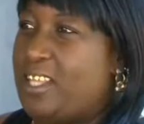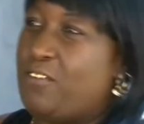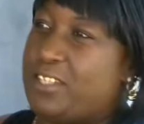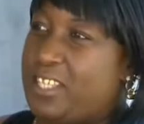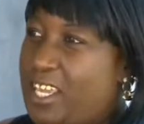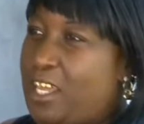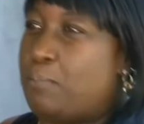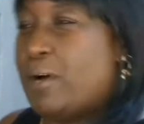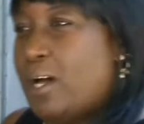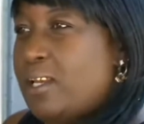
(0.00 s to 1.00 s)
Never
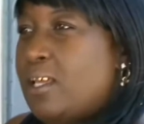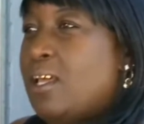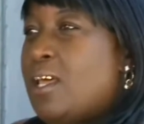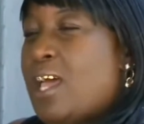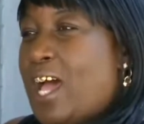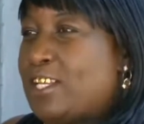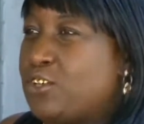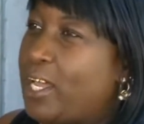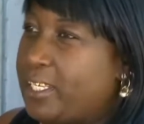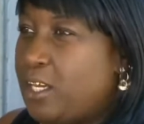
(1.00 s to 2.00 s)
did, but I
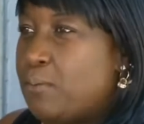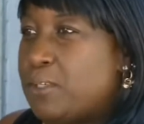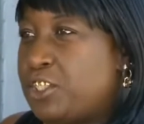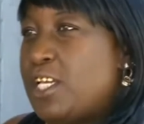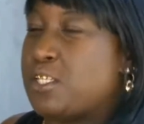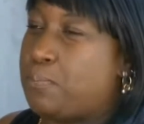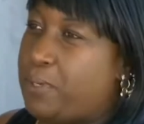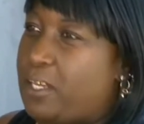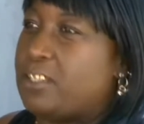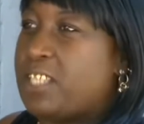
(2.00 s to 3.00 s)
try to give him a chance to
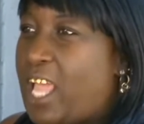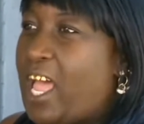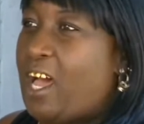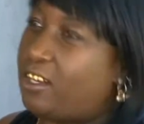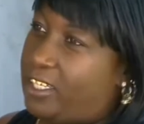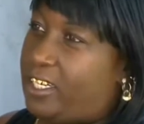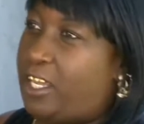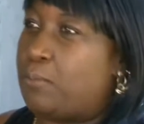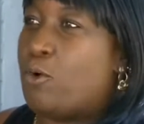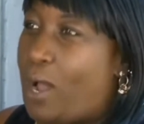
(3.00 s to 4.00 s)
be a child and
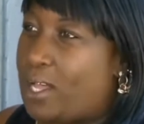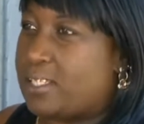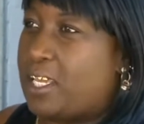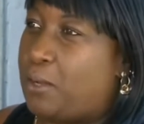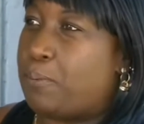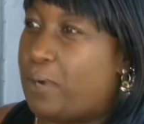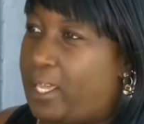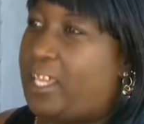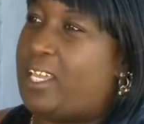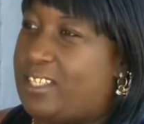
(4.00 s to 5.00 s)
let him go out there and play.